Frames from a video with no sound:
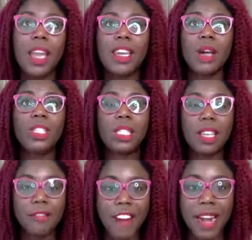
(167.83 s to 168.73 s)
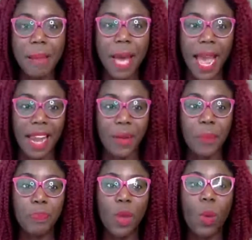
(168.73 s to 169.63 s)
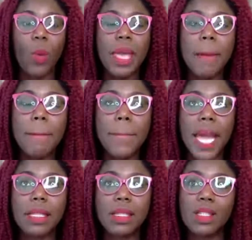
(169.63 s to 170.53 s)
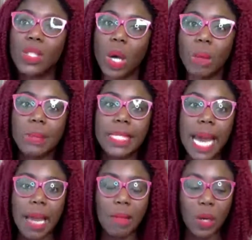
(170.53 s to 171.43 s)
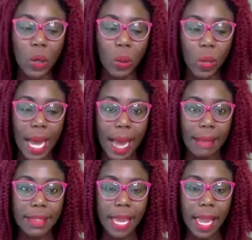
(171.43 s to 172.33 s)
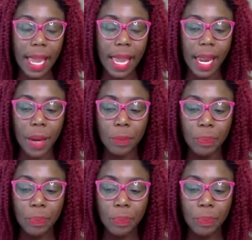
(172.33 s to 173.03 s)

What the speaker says: Now, she's a friend of mine. We met some time ago at a